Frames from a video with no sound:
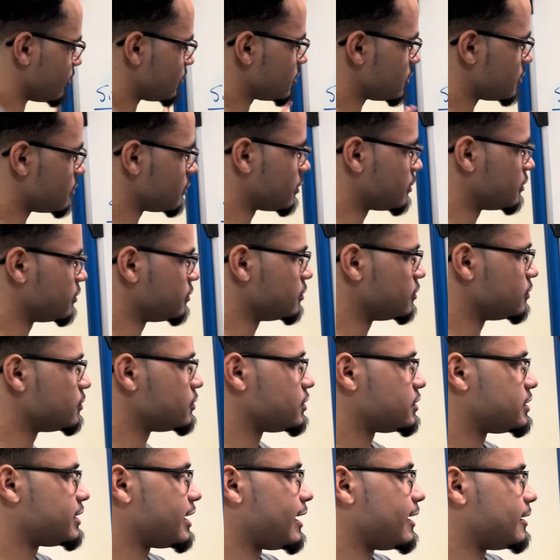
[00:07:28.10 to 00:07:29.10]
to the
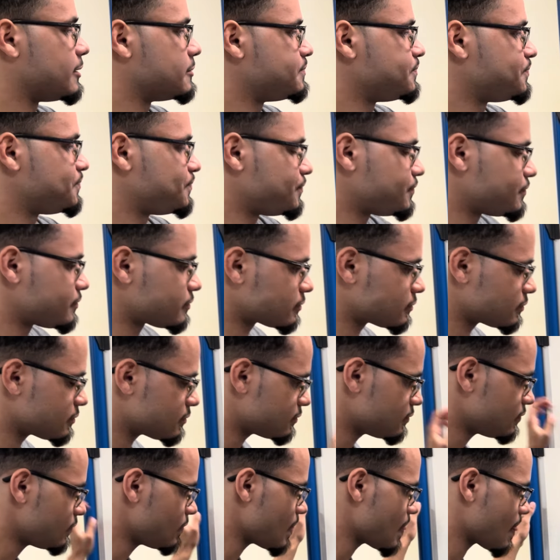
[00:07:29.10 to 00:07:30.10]
conclusion that
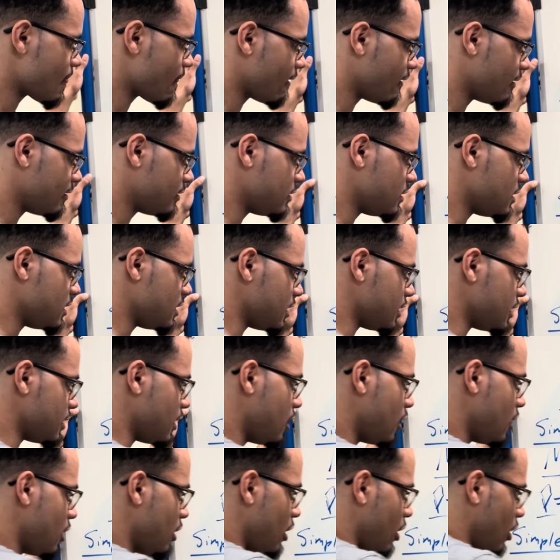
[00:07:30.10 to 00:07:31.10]
the
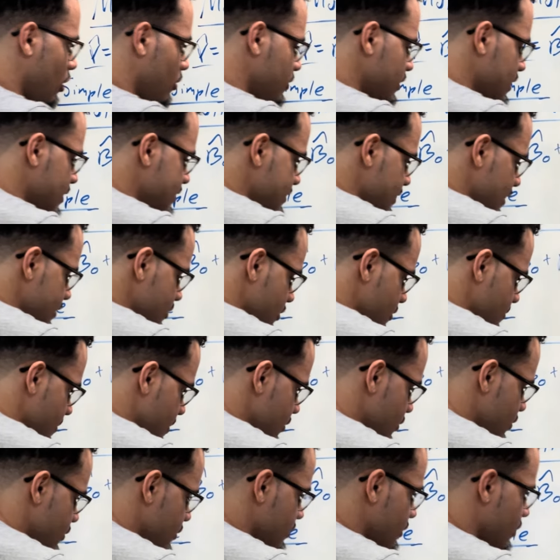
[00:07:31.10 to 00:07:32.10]
OLS
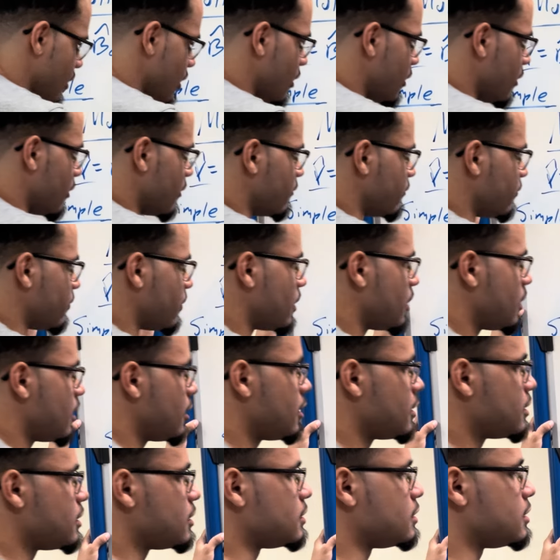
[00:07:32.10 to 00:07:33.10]
estimation of
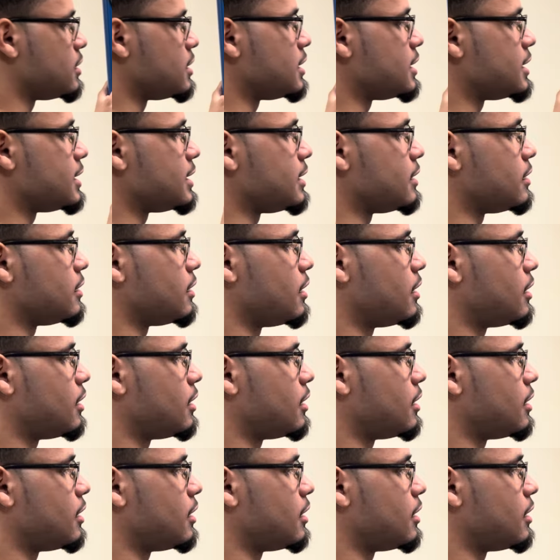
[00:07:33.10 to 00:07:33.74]
the